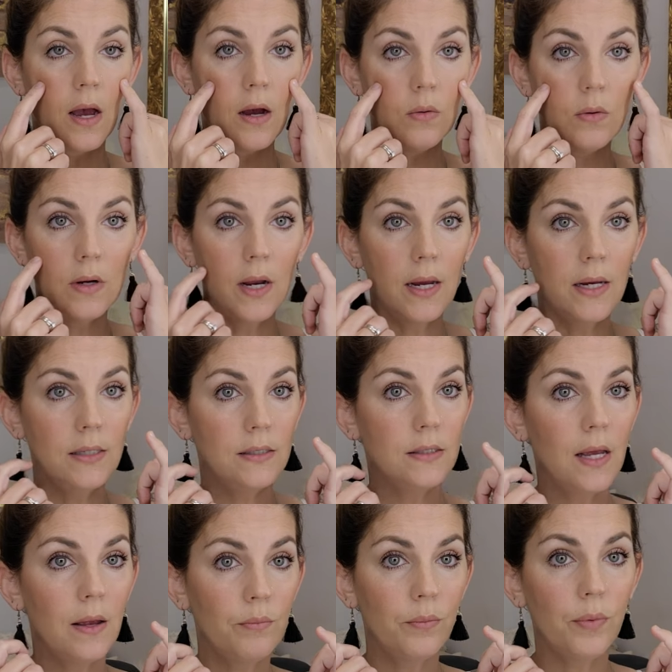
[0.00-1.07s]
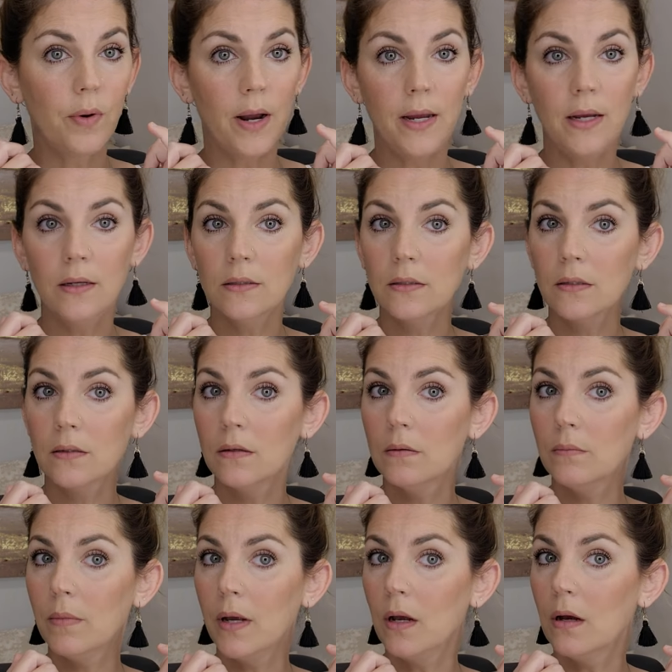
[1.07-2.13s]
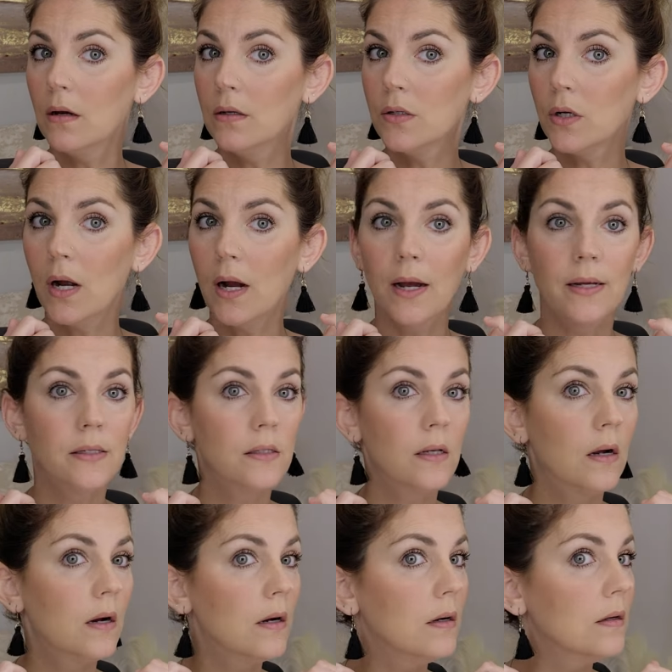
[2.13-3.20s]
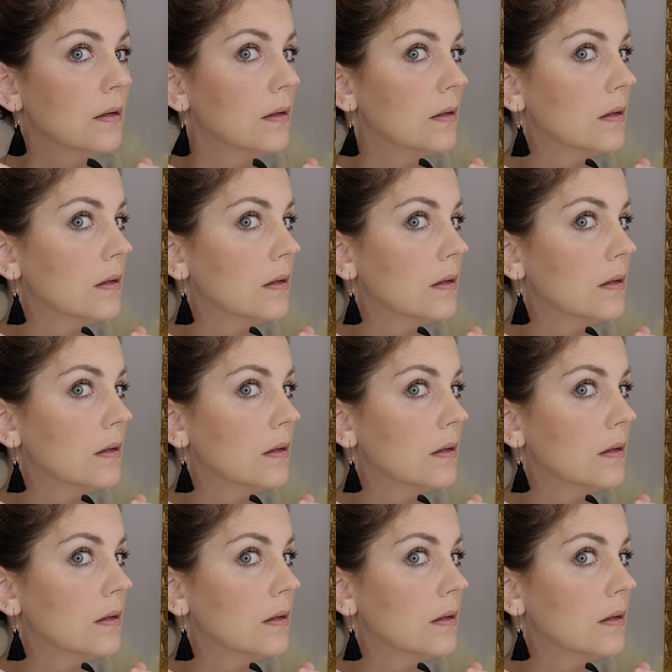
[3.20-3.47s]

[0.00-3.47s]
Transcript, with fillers: how nice and bright my under eyes are.